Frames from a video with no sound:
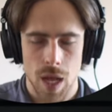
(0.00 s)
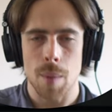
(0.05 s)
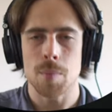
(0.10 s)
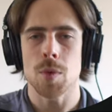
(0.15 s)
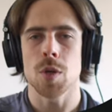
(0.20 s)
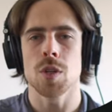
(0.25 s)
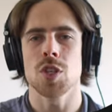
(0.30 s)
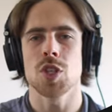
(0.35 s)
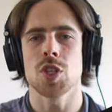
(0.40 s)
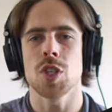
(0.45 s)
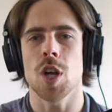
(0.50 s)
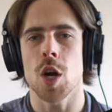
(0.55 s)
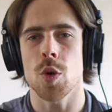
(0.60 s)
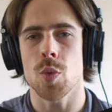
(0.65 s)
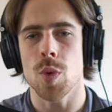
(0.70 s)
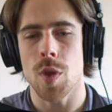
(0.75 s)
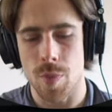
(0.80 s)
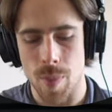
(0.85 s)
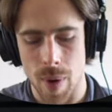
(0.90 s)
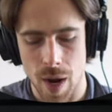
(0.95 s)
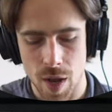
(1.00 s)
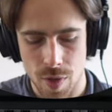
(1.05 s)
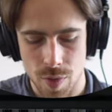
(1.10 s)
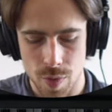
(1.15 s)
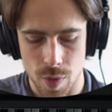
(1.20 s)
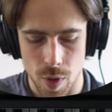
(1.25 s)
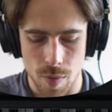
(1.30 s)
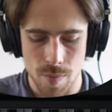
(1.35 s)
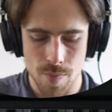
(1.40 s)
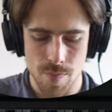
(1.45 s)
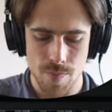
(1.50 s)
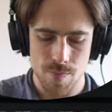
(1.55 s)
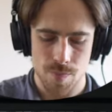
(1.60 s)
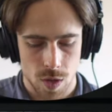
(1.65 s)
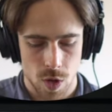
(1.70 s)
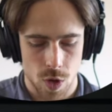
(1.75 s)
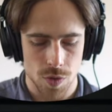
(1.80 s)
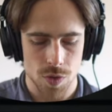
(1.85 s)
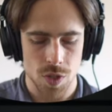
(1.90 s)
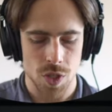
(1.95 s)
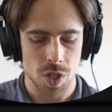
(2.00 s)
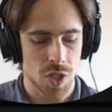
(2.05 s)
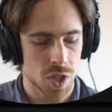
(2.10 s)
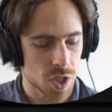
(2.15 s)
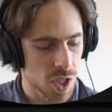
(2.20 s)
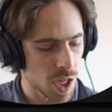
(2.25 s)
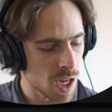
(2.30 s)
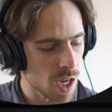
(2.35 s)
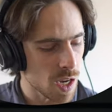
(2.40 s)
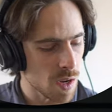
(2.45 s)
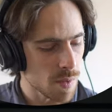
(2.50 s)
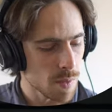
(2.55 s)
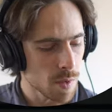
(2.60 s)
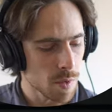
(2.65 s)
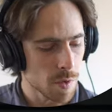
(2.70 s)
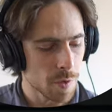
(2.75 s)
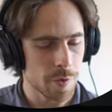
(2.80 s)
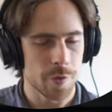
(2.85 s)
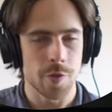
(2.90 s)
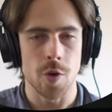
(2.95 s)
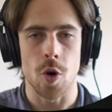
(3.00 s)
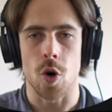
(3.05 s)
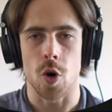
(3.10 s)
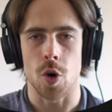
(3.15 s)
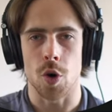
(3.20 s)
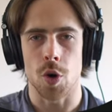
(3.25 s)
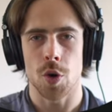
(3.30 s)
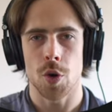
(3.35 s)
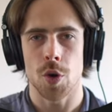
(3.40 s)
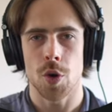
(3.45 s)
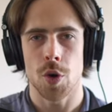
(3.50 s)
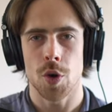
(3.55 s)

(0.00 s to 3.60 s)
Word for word: I'm going to start with my thumb on the C4,